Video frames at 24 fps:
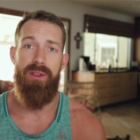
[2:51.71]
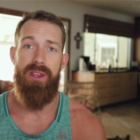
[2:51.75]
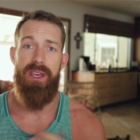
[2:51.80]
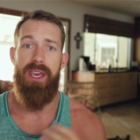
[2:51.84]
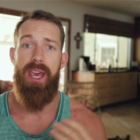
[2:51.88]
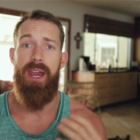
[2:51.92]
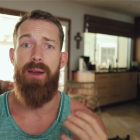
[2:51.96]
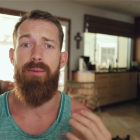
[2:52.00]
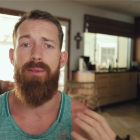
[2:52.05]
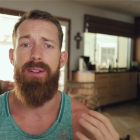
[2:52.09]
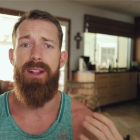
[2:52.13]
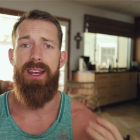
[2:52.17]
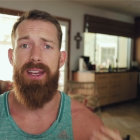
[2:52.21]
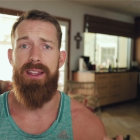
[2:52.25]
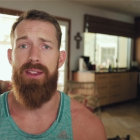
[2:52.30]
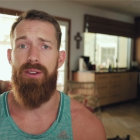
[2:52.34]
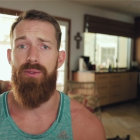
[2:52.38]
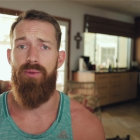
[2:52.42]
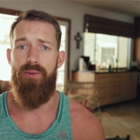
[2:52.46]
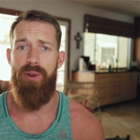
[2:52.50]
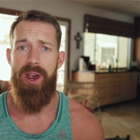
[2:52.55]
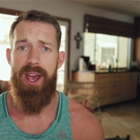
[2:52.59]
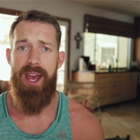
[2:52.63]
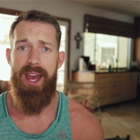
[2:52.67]
with a camera like the
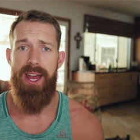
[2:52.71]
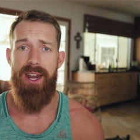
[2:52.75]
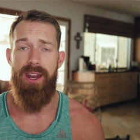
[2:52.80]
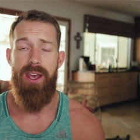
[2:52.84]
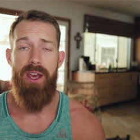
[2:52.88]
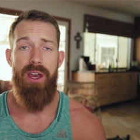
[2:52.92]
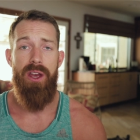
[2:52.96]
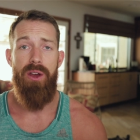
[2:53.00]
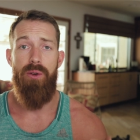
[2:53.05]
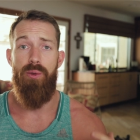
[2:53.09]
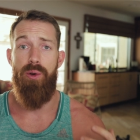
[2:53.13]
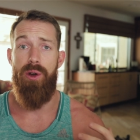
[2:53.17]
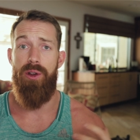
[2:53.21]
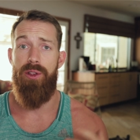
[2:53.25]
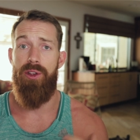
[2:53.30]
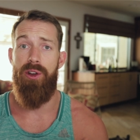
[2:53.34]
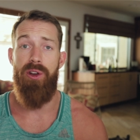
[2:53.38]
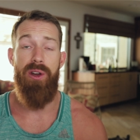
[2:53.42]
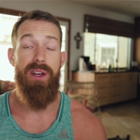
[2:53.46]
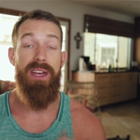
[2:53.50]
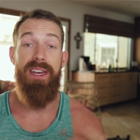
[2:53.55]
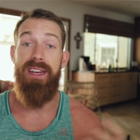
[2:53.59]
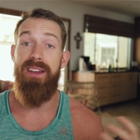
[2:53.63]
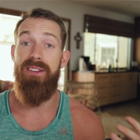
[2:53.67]
Red where
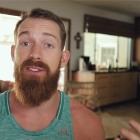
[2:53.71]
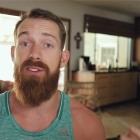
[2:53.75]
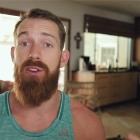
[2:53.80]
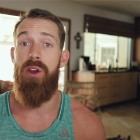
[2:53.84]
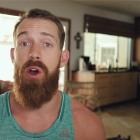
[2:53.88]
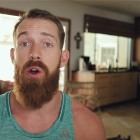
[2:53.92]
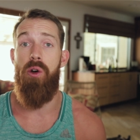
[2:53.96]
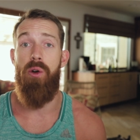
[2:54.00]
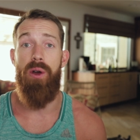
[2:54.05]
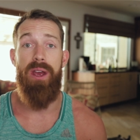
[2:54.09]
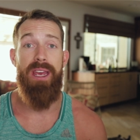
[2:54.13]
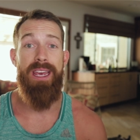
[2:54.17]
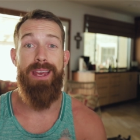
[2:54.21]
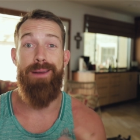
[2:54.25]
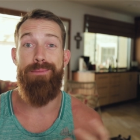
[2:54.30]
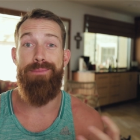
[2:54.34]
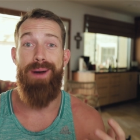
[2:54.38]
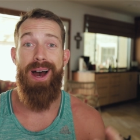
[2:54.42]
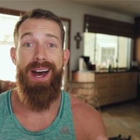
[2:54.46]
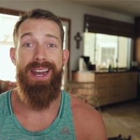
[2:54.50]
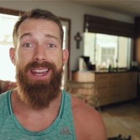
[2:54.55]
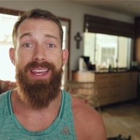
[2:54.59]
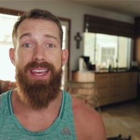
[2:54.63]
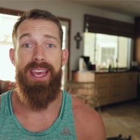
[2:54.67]
there is no
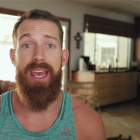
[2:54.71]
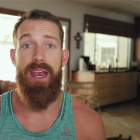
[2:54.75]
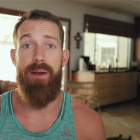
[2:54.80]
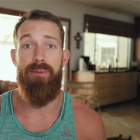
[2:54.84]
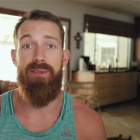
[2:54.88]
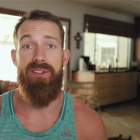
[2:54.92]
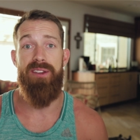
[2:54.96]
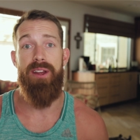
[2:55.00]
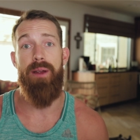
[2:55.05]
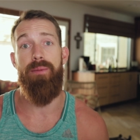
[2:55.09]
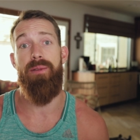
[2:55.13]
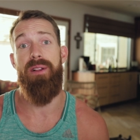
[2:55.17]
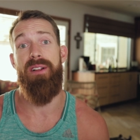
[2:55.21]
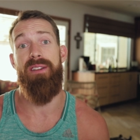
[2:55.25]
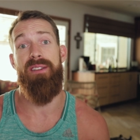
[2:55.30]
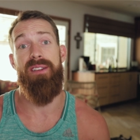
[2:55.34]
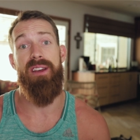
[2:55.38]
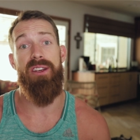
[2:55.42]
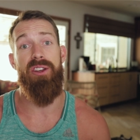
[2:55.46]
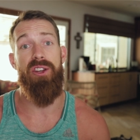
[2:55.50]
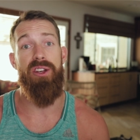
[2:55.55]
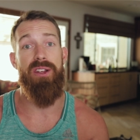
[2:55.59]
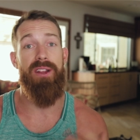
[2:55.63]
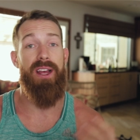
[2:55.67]
in-body camera
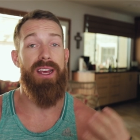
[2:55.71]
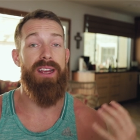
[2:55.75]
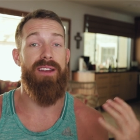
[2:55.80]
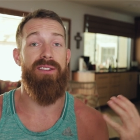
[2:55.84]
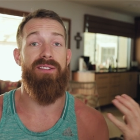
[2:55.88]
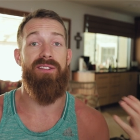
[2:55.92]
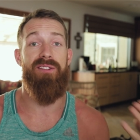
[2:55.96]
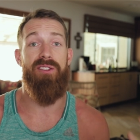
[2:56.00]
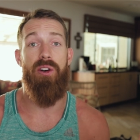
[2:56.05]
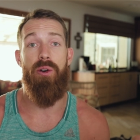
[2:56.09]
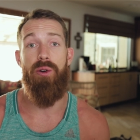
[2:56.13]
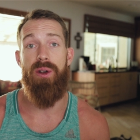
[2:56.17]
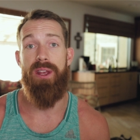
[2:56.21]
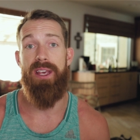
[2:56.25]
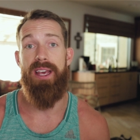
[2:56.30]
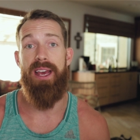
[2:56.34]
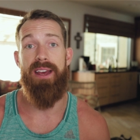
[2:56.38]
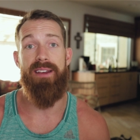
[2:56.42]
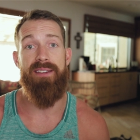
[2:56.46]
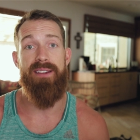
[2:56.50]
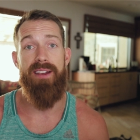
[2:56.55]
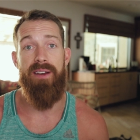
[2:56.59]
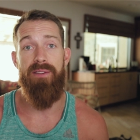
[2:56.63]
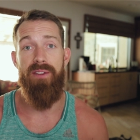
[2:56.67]
stabilization like a Sony
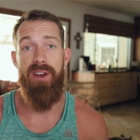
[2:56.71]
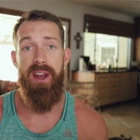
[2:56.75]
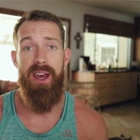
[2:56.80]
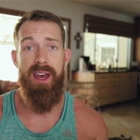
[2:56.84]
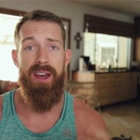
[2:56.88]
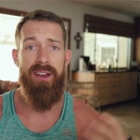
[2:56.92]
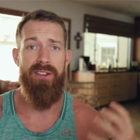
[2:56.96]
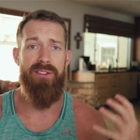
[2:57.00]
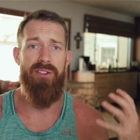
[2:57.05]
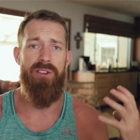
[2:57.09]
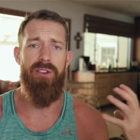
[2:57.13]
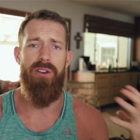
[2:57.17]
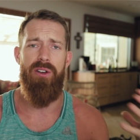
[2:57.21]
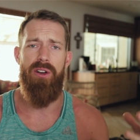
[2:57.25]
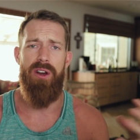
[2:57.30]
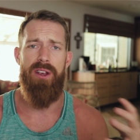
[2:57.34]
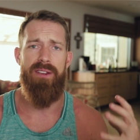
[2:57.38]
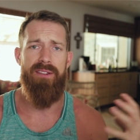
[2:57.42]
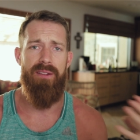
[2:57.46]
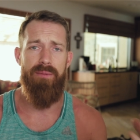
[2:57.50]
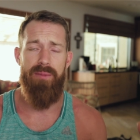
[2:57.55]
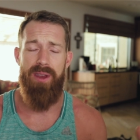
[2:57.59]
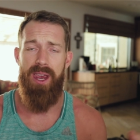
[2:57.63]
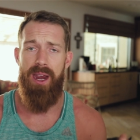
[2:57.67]
a7S or
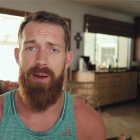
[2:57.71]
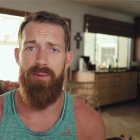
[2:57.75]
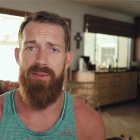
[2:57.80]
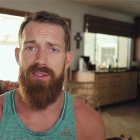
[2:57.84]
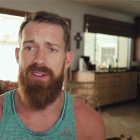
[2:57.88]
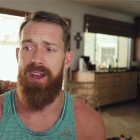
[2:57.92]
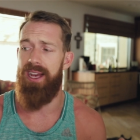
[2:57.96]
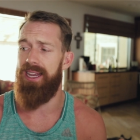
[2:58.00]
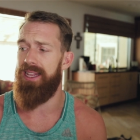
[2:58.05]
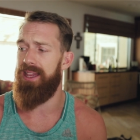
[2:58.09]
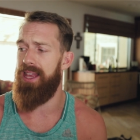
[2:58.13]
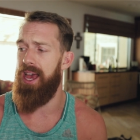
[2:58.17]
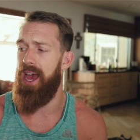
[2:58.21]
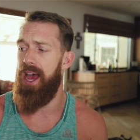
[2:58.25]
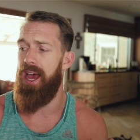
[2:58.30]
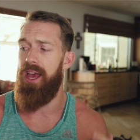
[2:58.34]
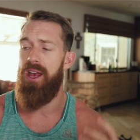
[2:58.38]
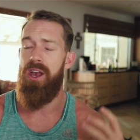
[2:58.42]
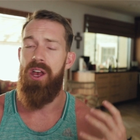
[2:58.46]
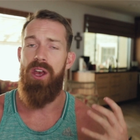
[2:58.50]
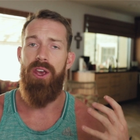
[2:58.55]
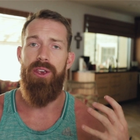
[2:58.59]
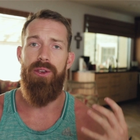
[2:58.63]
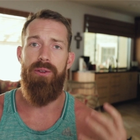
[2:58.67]
some cameras like
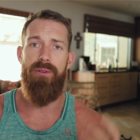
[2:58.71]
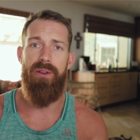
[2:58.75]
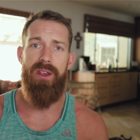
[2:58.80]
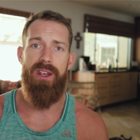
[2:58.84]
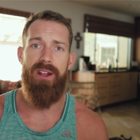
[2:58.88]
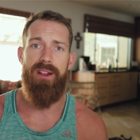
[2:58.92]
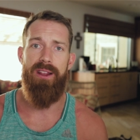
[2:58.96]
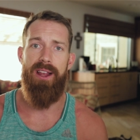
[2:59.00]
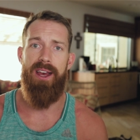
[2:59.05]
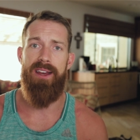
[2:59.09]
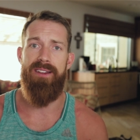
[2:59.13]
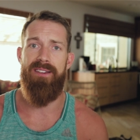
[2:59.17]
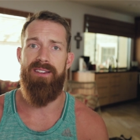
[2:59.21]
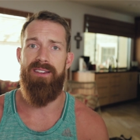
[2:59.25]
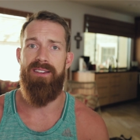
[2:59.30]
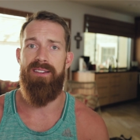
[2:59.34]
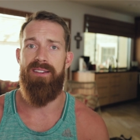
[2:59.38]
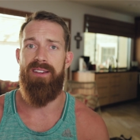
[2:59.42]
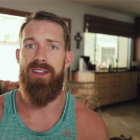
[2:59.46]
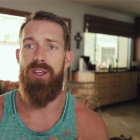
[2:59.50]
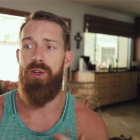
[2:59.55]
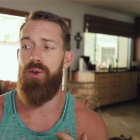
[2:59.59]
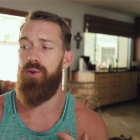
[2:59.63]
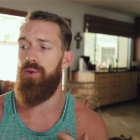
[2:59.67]
that. You need
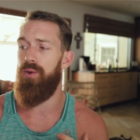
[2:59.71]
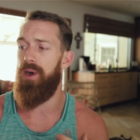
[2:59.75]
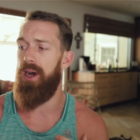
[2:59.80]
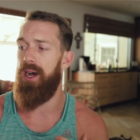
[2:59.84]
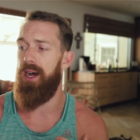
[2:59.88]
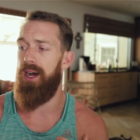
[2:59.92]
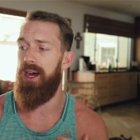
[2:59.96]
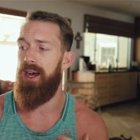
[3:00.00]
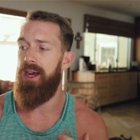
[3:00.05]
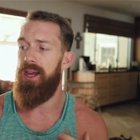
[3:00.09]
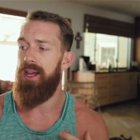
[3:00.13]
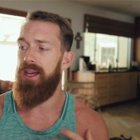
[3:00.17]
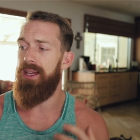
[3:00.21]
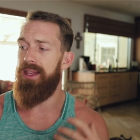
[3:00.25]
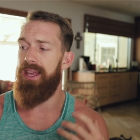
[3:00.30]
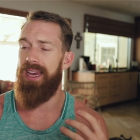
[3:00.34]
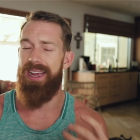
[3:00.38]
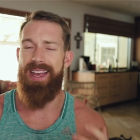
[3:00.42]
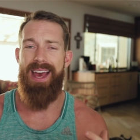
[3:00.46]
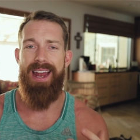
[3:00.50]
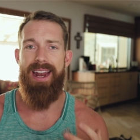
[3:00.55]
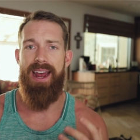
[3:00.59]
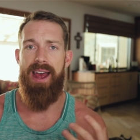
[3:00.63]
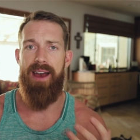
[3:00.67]
lenses to uh,
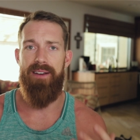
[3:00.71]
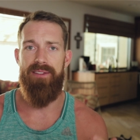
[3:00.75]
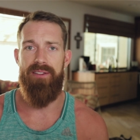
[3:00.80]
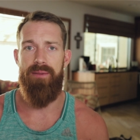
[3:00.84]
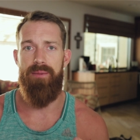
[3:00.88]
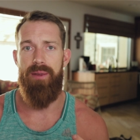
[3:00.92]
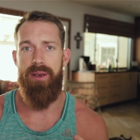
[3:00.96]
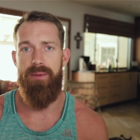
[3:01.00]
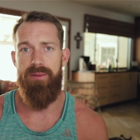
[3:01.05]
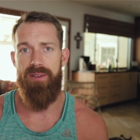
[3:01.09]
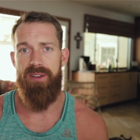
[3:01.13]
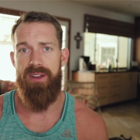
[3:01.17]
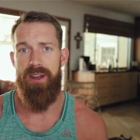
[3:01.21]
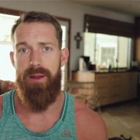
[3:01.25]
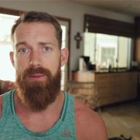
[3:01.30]
that kind of have some image